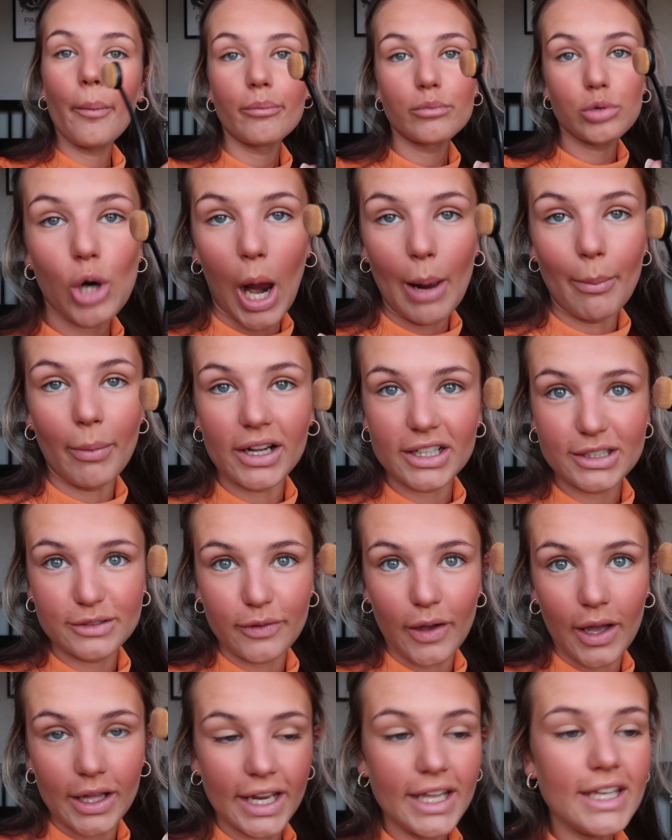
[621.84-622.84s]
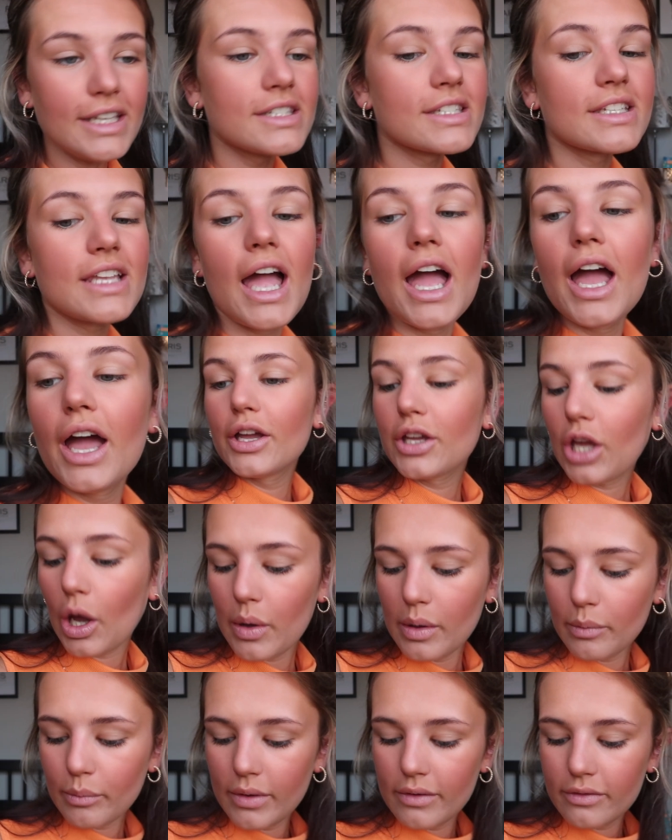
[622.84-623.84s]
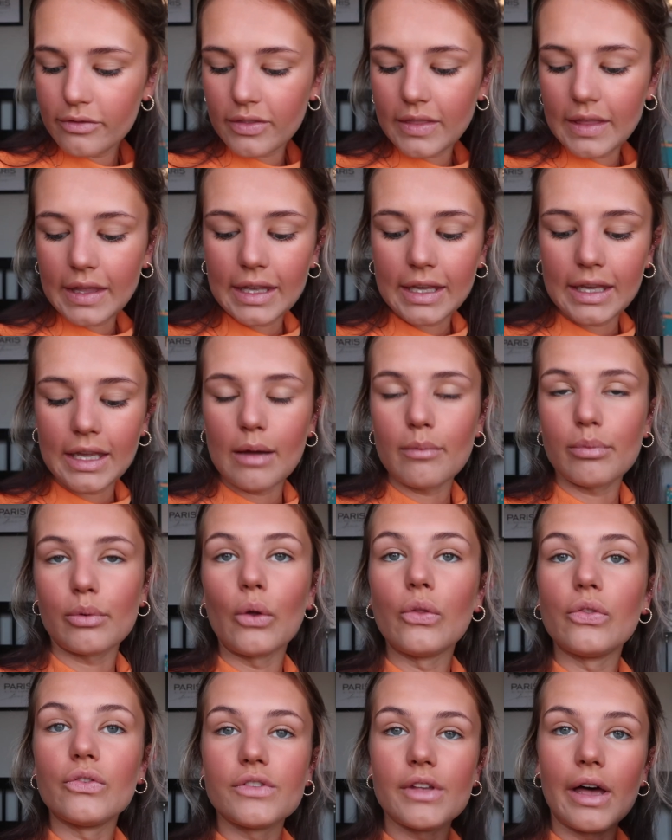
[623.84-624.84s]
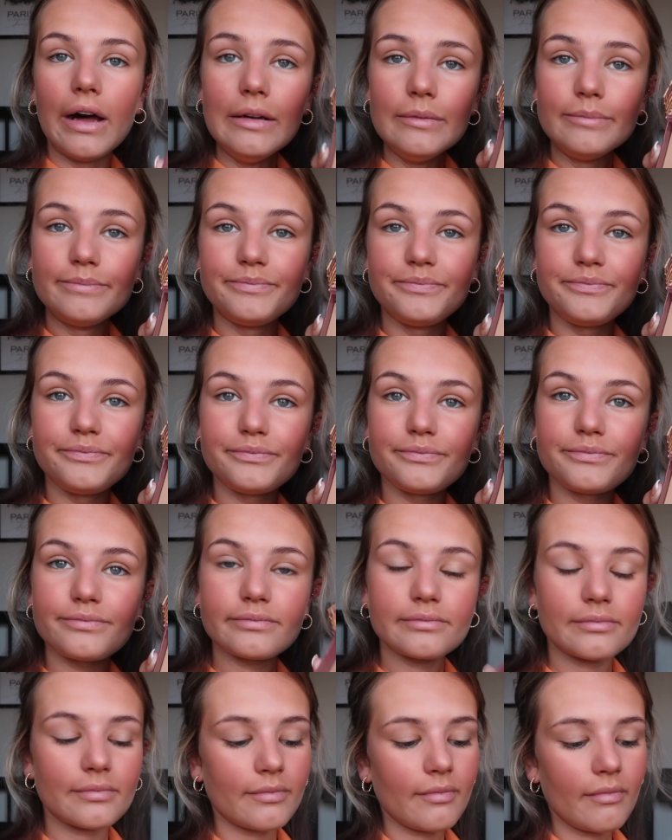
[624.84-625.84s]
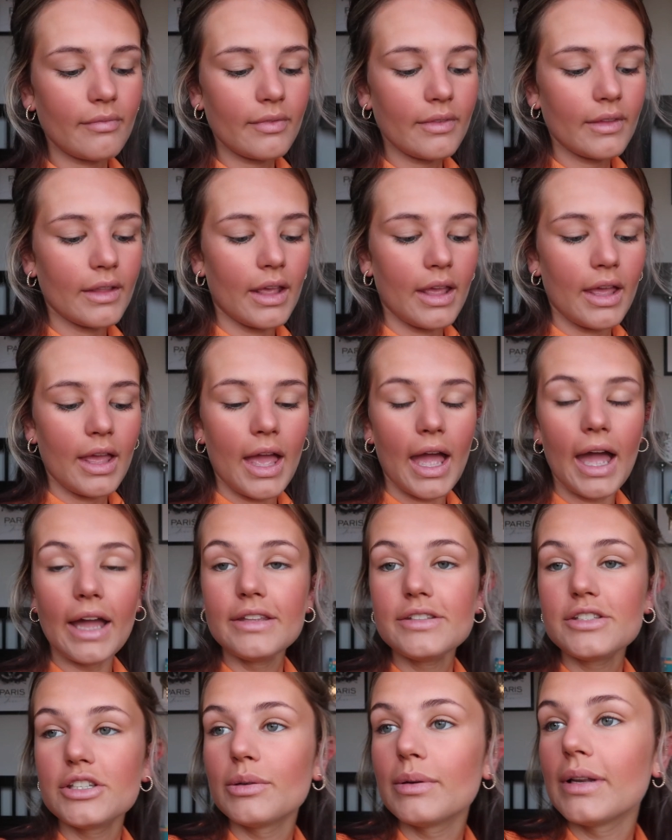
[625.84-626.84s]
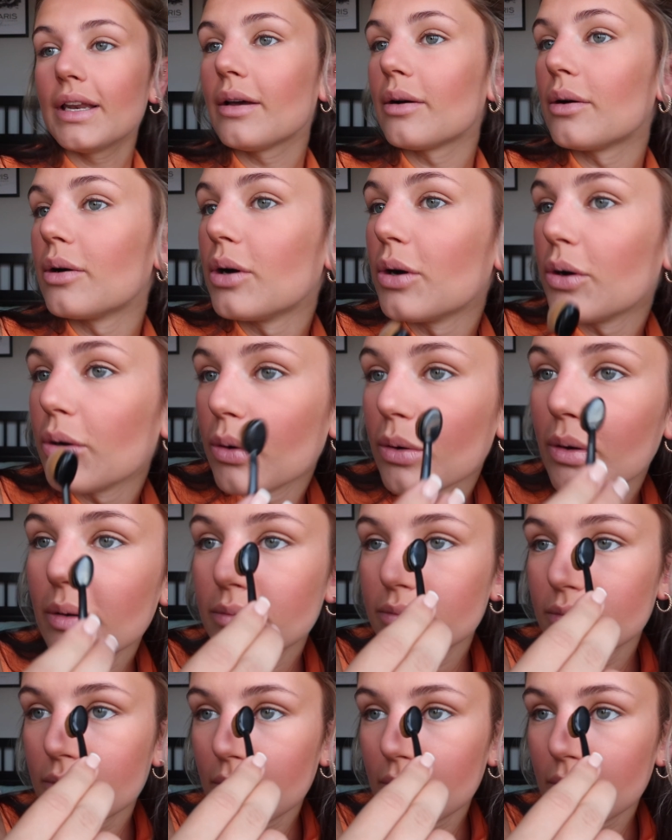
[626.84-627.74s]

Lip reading: Primark's Finest, go in with the bronzer and do a little